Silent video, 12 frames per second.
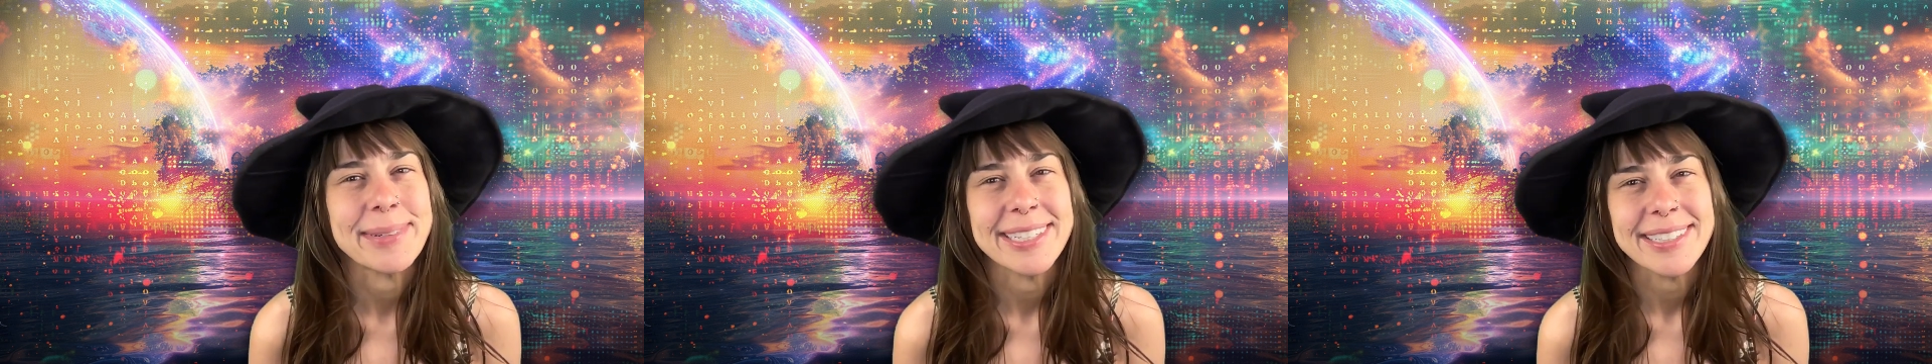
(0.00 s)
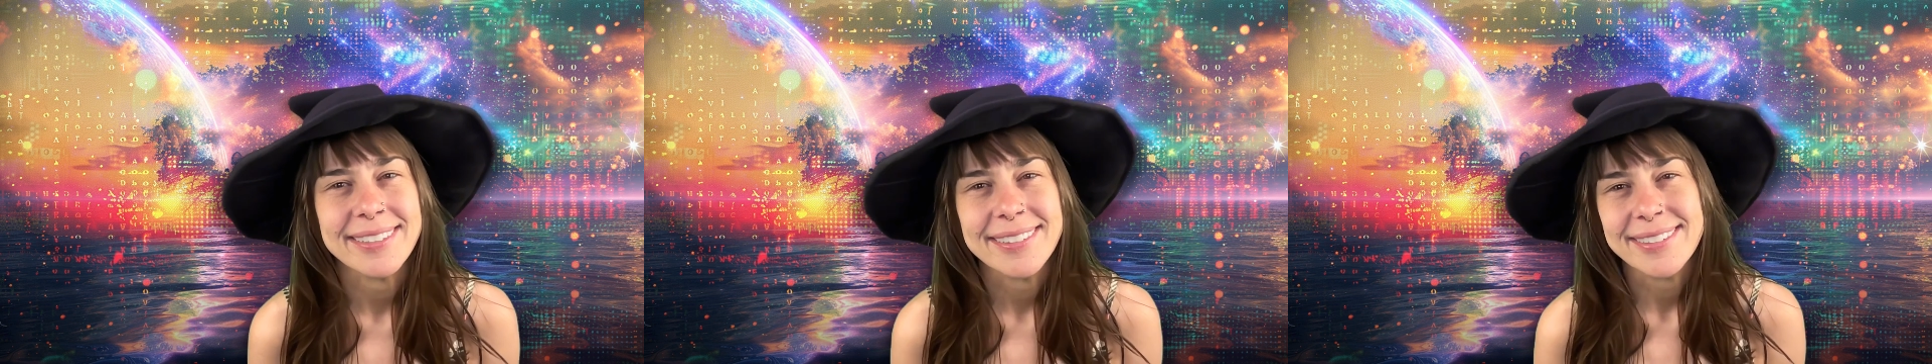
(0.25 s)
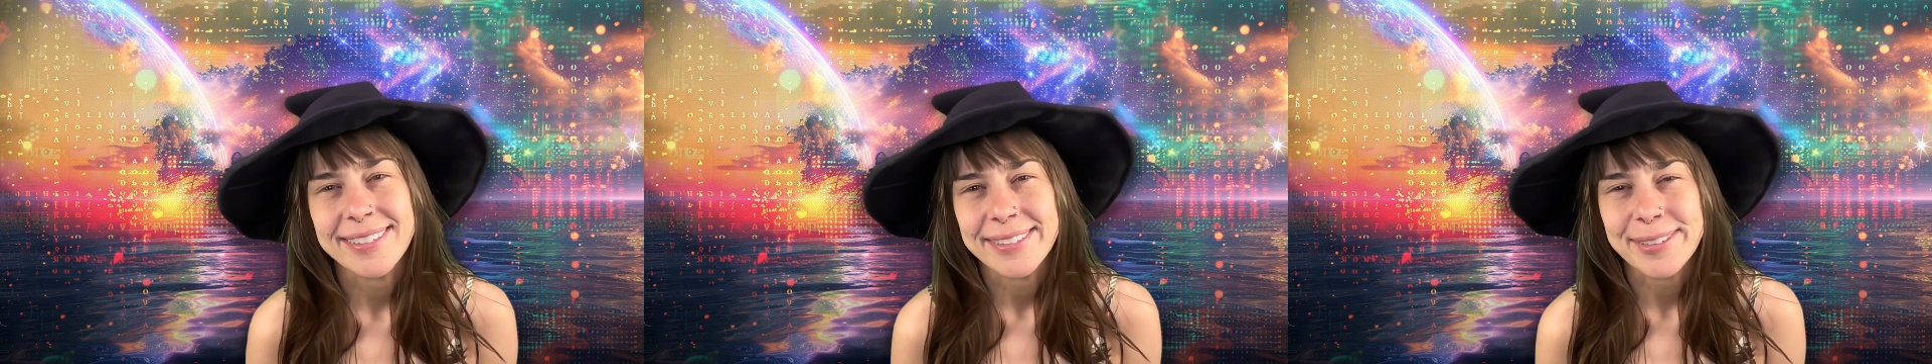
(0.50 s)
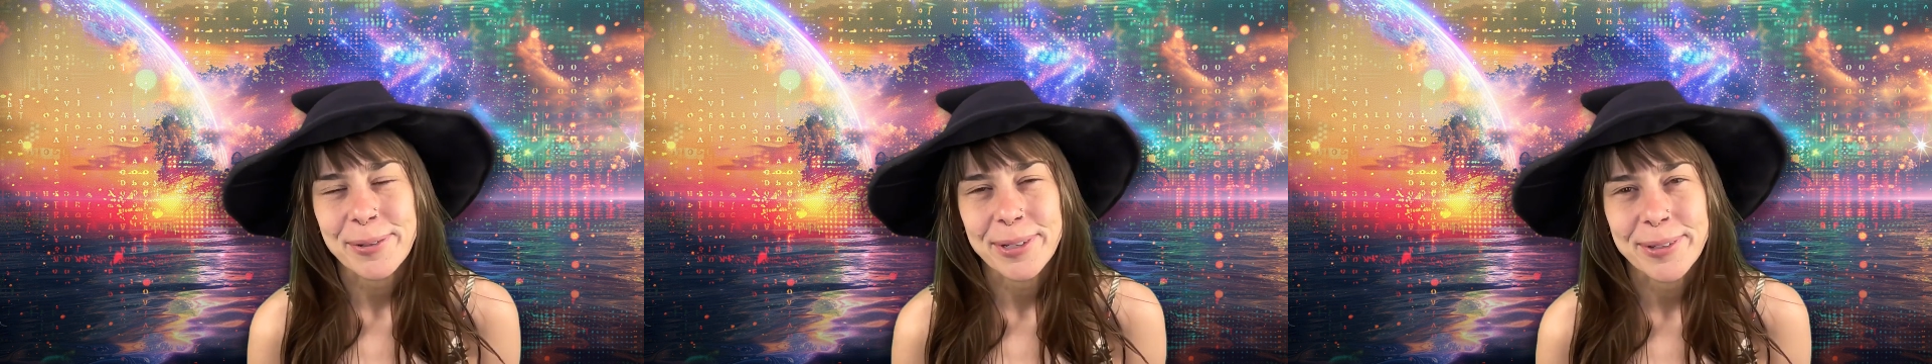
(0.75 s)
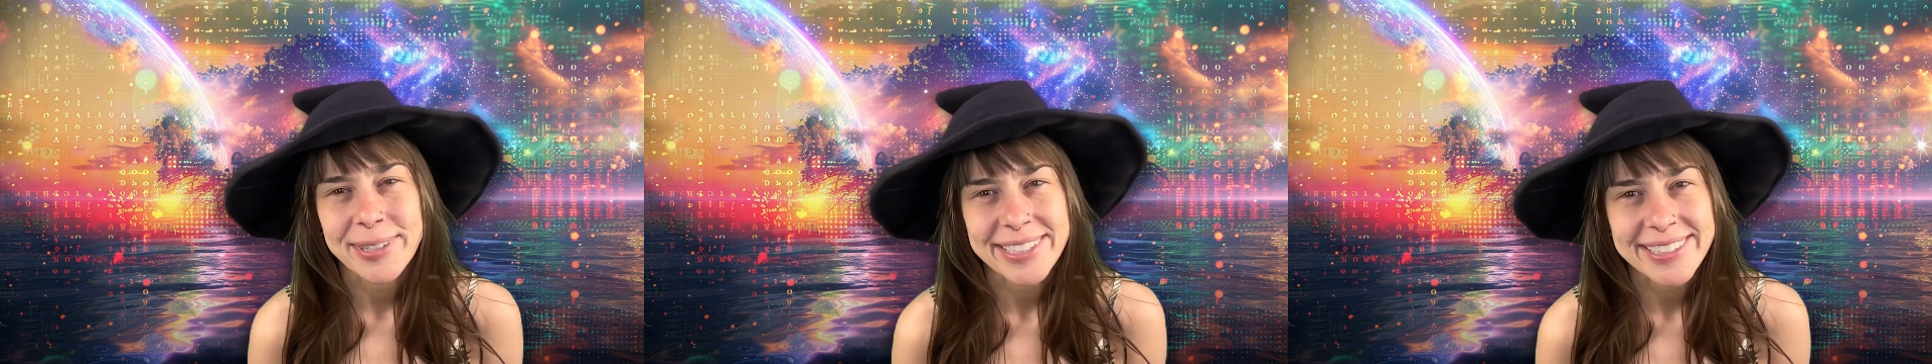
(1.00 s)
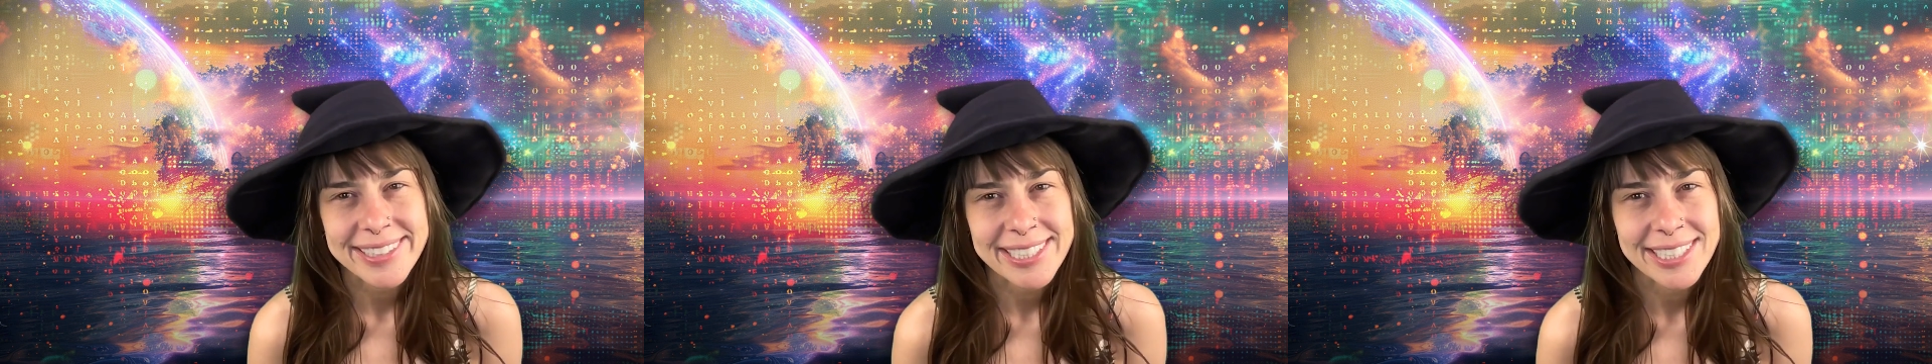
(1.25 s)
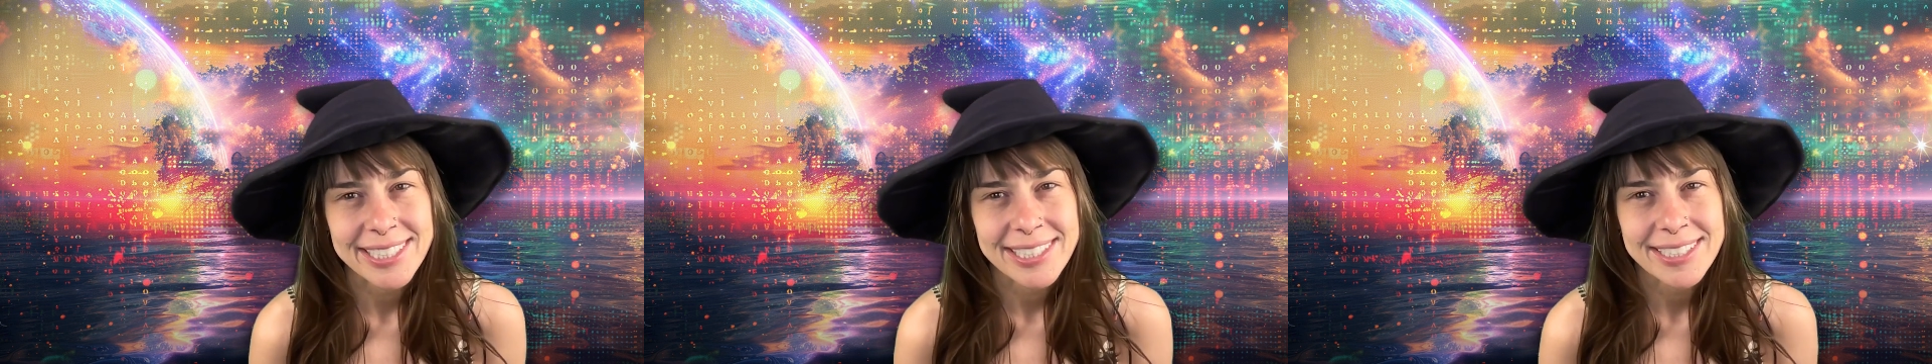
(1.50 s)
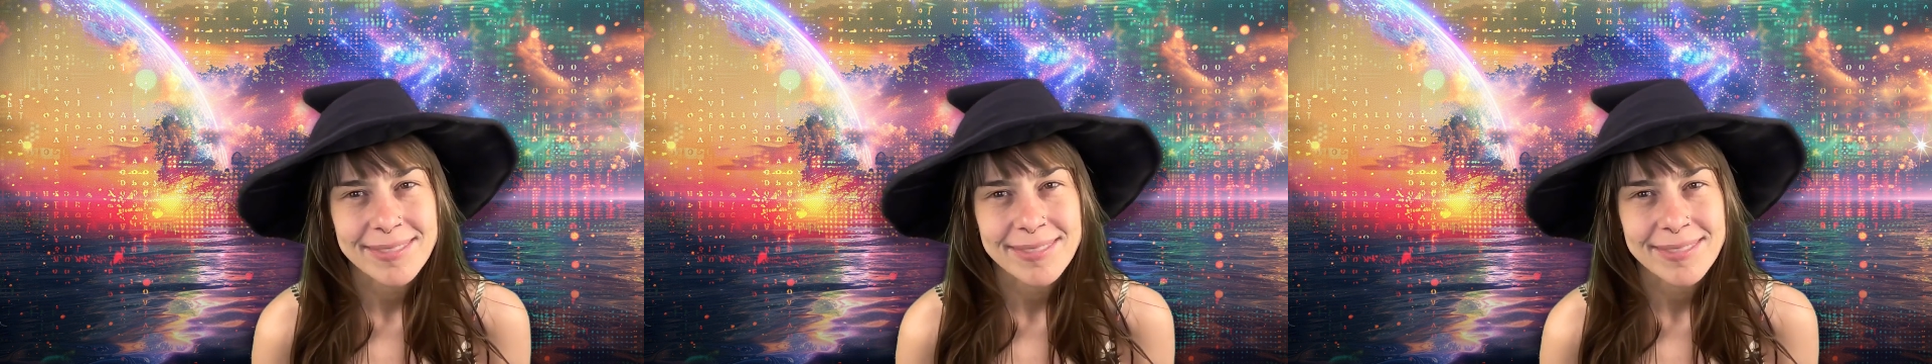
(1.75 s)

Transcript: it so you can see it.